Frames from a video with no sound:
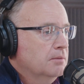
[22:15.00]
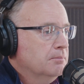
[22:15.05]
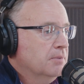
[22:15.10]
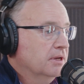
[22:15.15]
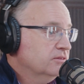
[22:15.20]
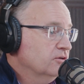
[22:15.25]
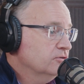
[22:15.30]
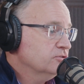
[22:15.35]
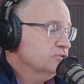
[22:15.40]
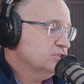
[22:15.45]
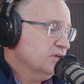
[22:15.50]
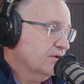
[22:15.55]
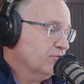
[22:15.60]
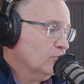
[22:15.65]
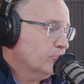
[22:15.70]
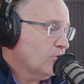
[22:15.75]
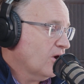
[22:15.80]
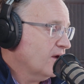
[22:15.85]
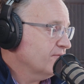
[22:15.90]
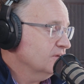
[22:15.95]
But there's
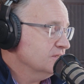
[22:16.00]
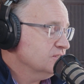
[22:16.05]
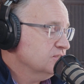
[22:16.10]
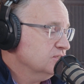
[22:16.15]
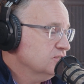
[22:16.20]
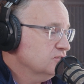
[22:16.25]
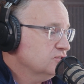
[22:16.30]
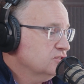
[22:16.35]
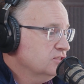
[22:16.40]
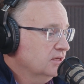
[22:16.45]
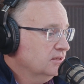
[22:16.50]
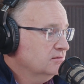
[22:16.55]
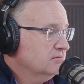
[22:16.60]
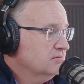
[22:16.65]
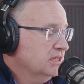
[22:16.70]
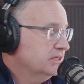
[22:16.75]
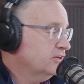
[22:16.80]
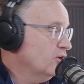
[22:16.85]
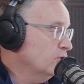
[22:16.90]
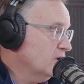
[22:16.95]
several provinces
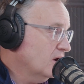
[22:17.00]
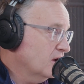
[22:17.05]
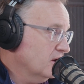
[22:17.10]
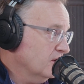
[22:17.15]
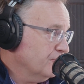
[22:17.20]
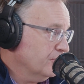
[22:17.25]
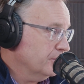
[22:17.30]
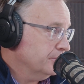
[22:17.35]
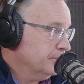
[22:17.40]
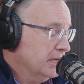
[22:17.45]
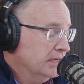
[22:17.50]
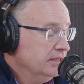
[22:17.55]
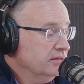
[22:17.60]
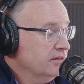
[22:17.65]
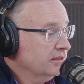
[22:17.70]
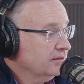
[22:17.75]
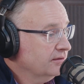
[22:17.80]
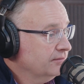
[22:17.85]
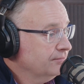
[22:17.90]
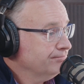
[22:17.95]
that don't auto update
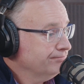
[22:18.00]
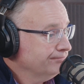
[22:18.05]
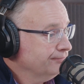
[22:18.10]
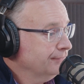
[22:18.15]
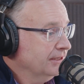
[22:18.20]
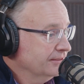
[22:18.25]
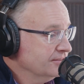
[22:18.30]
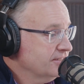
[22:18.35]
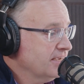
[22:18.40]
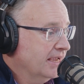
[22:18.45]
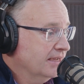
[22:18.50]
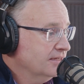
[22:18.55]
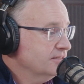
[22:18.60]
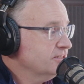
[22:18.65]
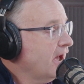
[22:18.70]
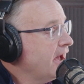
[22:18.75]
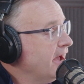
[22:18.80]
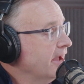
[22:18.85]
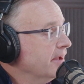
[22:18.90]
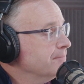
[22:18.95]
and that can
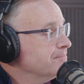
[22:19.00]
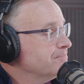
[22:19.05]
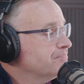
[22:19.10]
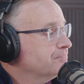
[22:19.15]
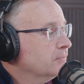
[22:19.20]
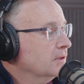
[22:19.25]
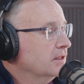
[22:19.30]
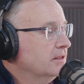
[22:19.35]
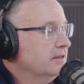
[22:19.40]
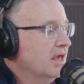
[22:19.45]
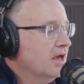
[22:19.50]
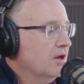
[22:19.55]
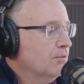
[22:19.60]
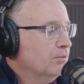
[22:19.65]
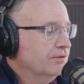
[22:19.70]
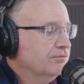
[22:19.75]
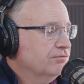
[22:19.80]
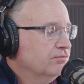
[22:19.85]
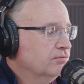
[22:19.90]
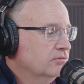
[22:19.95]
take time.
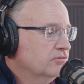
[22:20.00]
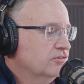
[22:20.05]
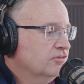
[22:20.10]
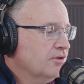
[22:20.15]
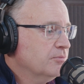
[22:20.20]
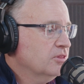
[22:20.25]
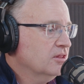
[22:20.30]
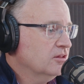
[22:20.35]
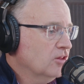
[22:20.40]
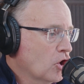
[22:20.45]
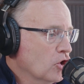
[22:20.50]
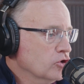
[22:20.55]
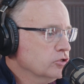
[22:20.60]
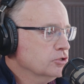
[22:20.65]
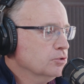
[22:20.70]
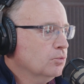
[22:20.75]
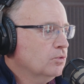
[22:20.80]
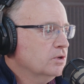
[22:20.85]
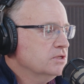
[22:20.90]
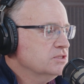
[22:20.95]
Now some of the
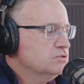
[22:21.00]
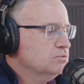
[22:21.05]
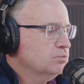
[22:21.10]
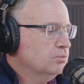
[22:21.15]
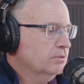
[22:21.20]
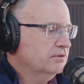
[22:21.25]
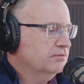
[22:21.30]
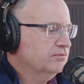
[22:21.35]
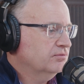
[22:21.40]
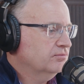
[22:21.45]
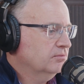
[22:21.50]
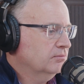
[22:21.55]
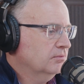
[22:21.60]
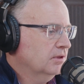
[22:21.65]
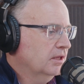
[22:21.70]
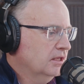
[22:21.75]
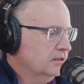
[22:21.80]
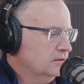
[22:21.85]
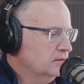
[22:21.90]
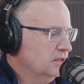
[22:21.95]
larger ones
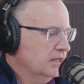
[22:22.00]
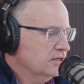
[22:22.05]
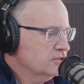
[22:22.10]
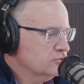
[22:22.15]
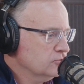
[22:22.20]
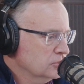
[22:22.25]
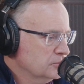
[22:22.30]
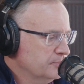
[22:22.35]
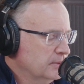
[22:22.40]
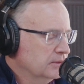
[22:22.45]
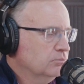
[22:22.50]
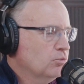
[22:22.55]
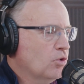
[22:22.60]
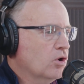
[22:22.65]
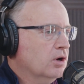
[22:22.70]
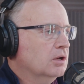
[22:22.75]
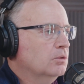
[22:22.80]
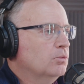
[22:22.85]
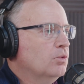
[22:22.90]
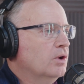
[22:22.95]
the industry's been
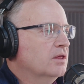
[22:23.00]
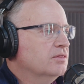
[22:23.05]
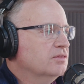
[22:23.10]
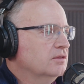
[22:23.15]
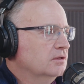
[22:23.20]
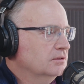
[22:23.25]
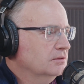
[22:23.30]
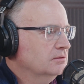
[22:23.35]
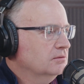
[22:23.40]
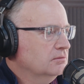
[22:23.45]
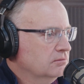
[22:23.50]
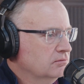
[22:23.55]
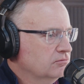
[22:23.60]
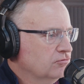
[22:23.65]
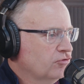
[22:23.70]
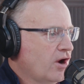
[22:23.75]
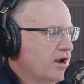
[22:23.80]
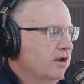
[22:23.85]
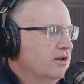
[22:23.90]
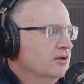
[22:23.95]
working with and
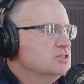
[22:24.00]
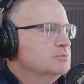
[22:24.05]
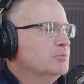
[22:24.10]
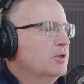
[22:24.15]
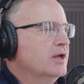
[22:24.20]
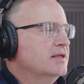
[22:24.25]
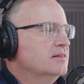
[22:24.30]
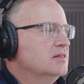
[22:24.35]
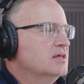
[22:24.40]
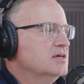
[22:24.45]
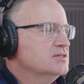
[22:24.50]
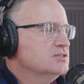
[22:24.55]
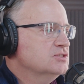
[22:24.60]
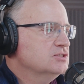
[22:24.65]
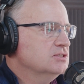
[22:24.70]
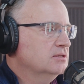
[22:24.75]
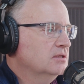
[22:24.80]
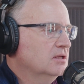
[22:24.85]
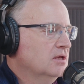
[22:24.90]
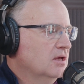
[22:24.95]
trying to explain
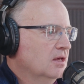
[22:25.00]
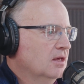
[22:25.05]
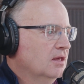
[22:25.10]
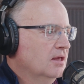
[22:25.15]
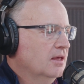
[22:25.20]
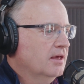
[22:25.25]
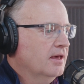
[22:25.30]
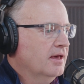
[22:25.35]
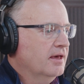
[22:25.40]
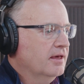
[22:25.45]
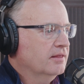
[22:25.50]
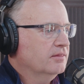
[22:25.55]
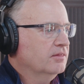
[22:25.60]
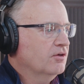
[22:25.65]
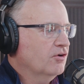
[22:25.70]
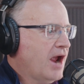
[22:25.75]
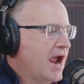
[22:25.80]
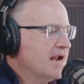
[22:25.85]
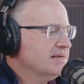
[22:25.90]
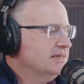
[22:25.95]
this, and
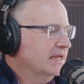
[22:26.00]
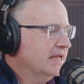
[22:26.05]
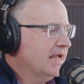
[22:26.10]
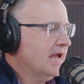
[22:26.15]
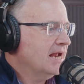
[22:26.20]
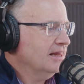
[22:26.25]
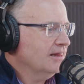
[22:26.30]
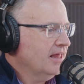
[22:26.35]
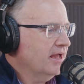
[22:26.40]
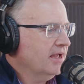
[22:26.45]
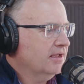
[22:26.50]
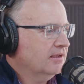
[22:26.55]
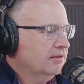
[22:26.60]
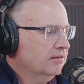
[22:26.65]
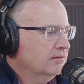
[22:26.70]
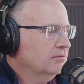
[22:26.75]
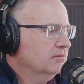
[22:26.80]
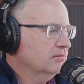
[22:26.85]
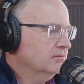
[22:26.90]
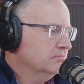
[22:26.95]
they're acting kind of
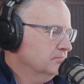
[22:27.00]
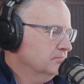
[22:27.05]
like